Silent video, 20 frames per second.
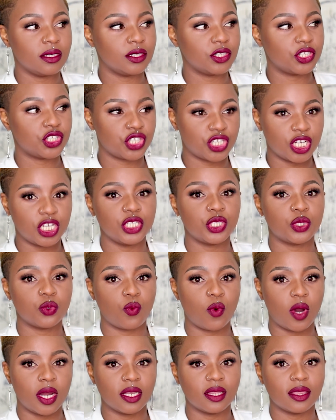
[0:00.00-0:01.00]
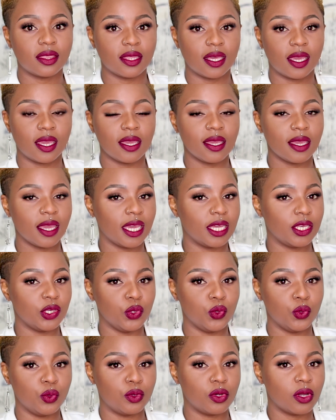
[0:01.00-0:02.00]
change one thing and
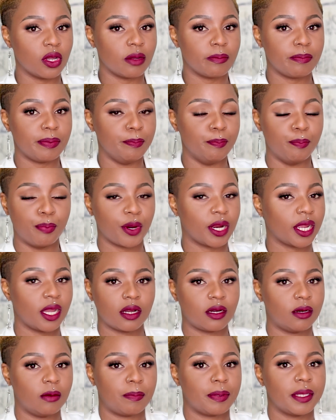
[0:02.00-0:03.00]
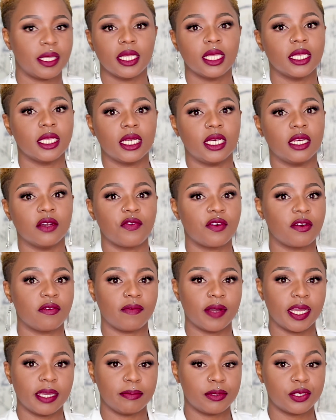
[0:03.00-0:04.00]
you bring a completely different
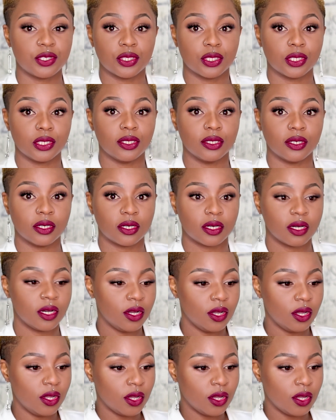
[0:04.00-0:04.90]
vibe to the look.